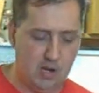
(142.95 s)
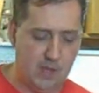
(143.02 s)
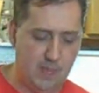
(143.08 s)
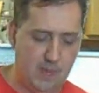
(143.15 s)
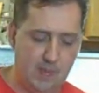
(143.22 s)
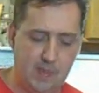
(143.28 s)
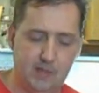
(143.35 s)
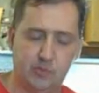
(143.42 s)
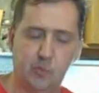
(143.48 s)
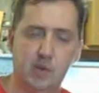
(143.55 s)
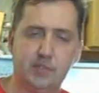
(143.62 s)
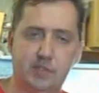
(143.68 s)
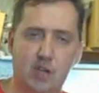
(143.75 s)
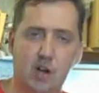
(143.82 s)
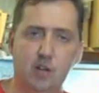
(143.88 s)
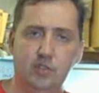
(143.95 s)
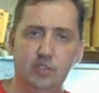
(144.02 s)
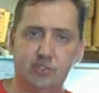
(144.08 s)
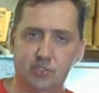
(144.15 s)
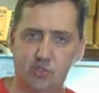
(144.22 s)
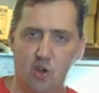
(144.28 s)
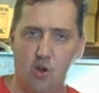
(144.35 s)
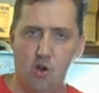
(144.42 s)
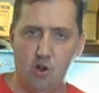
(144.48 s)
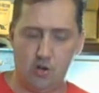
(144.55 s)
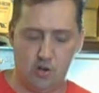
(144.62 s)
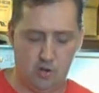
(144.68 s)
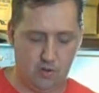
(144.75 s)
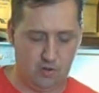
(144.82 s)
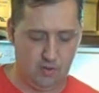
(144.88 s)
and then there's what's called a starter.